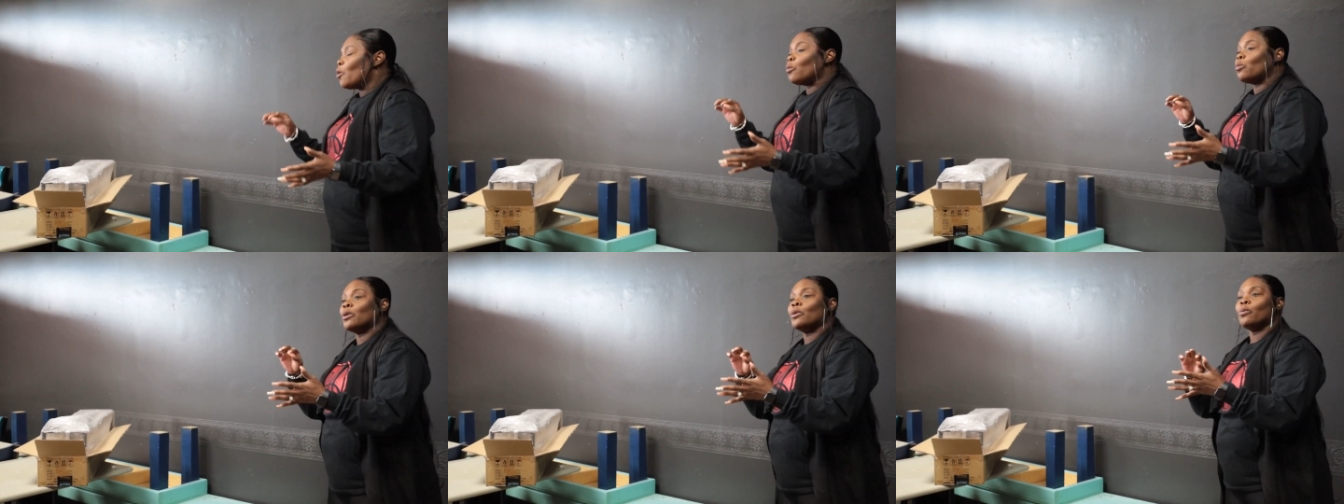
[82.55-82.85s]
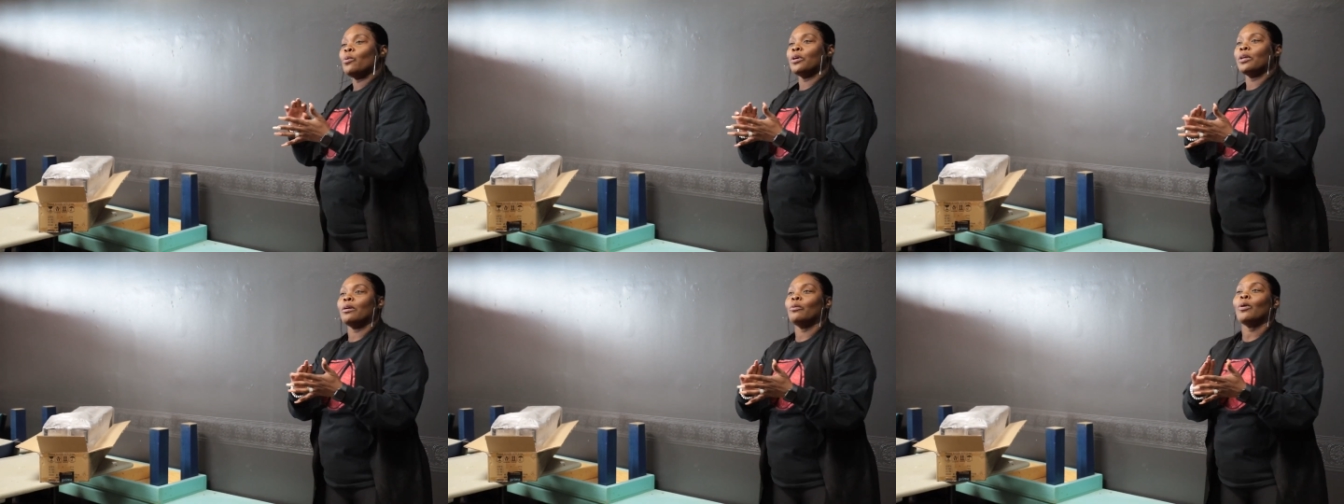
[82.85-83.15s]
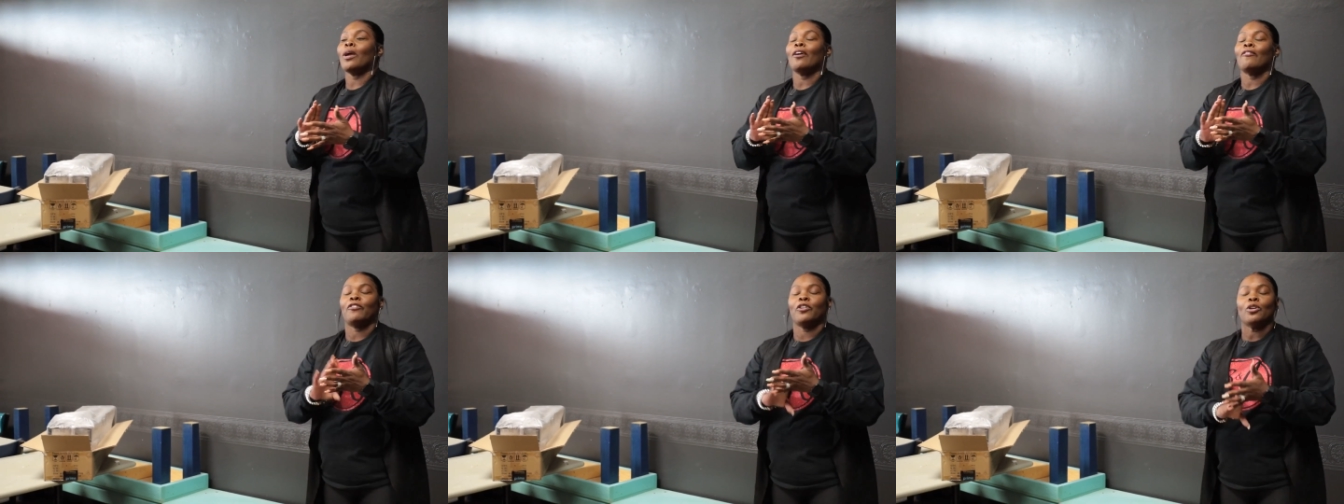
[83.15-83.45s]
We wanna,
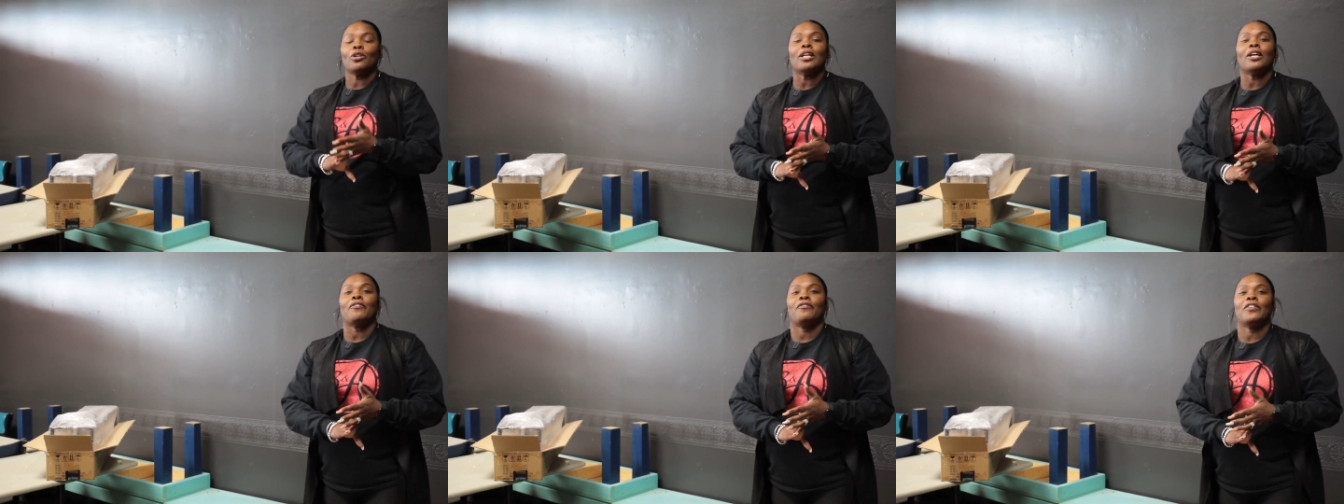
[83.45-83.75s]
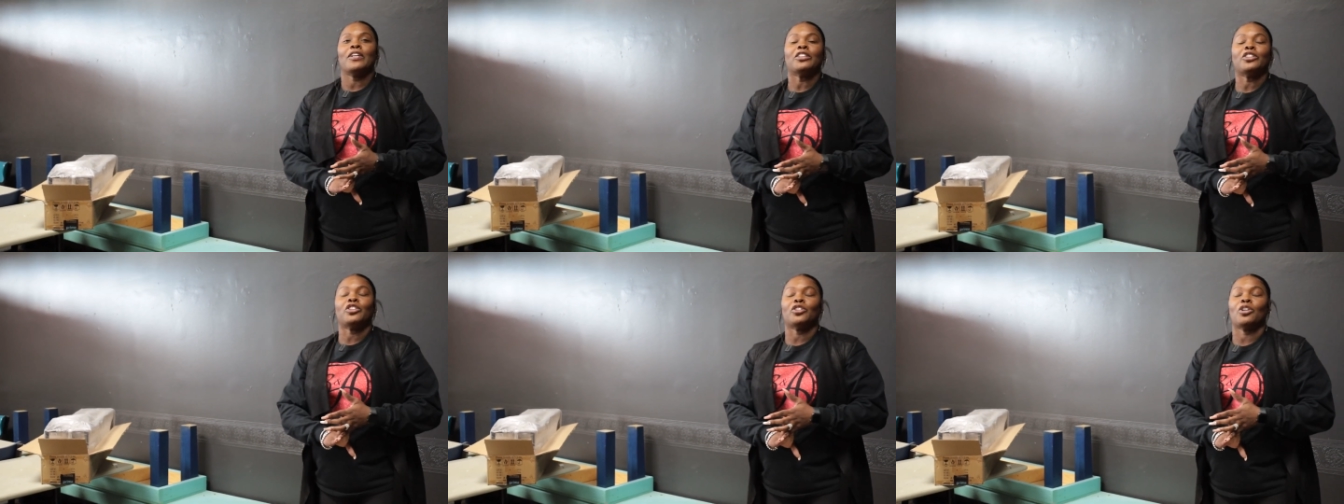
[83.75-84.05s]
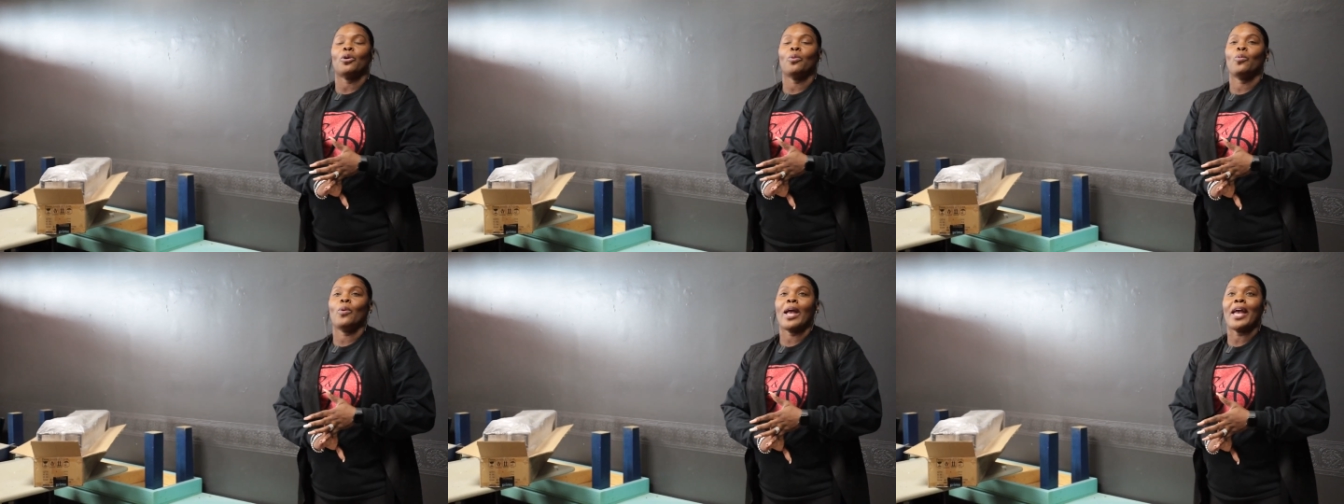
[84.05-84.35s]
if it's
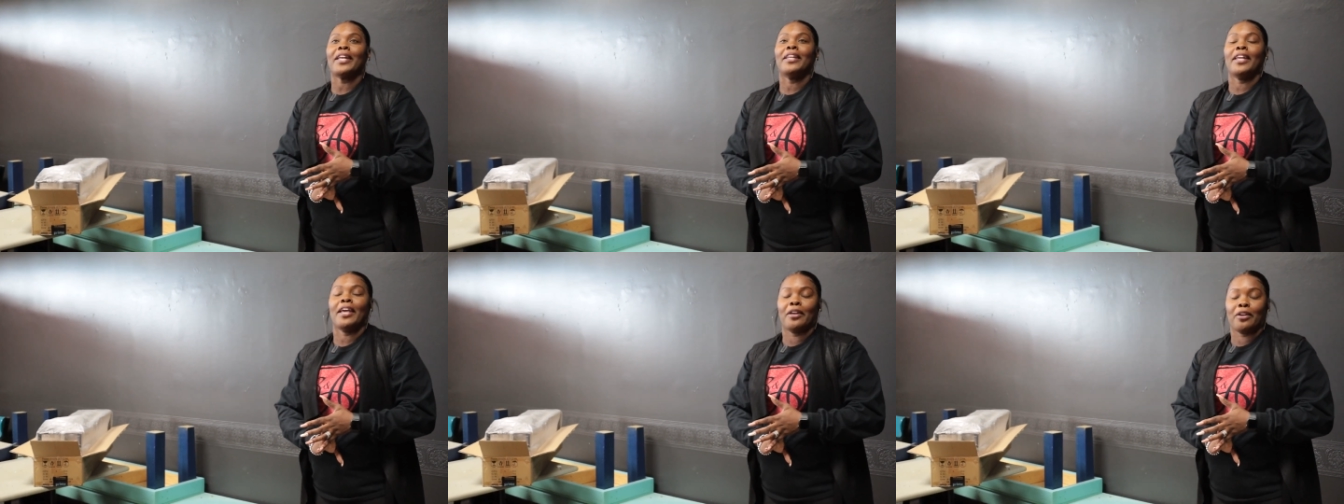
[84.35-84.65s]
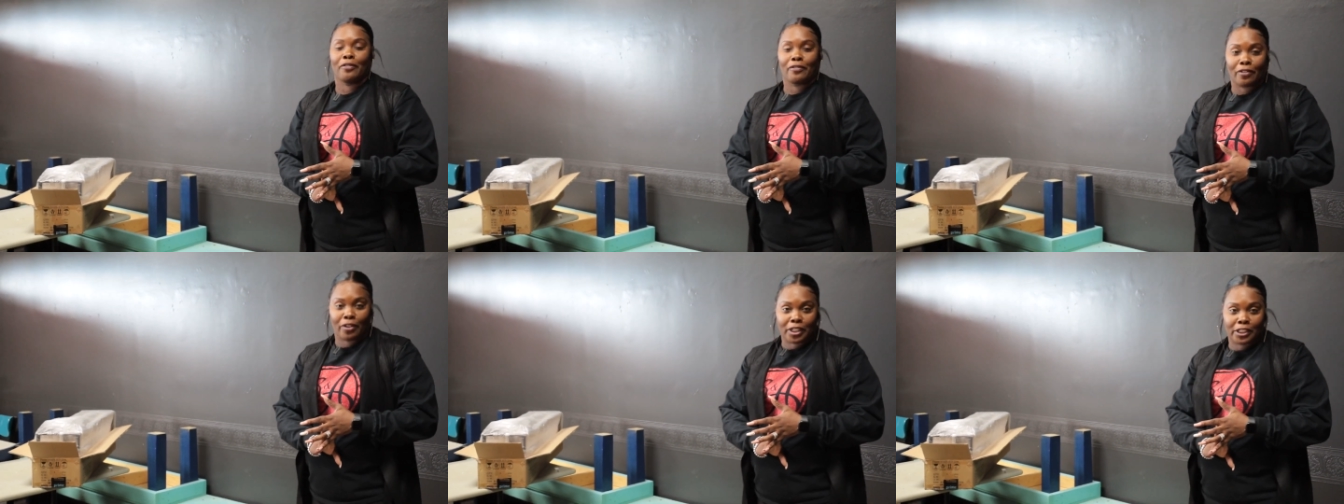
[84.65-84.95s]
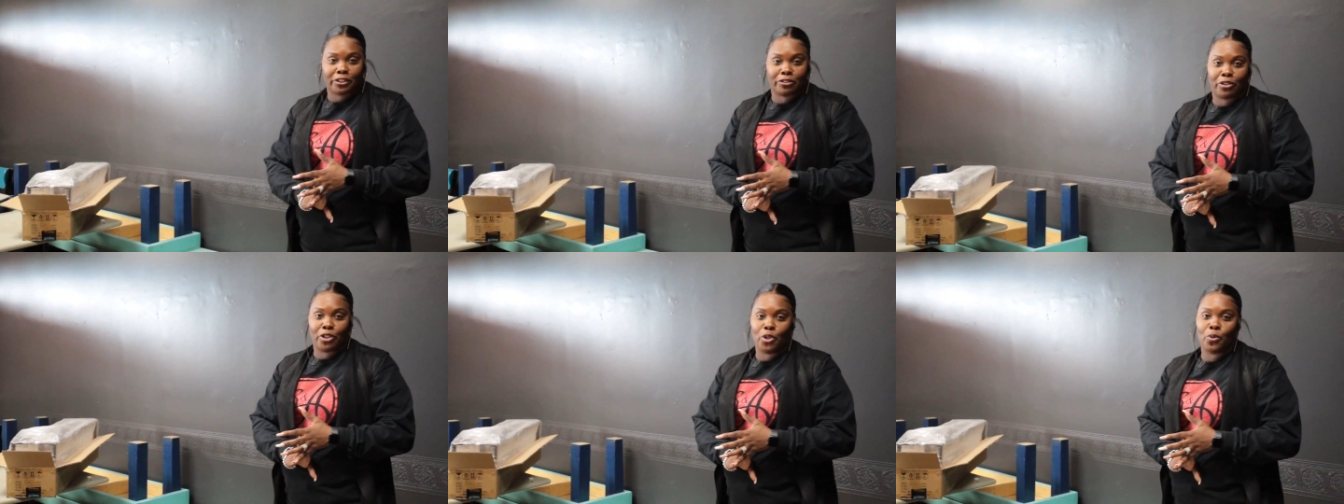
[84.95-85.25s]
your wedding anniversary,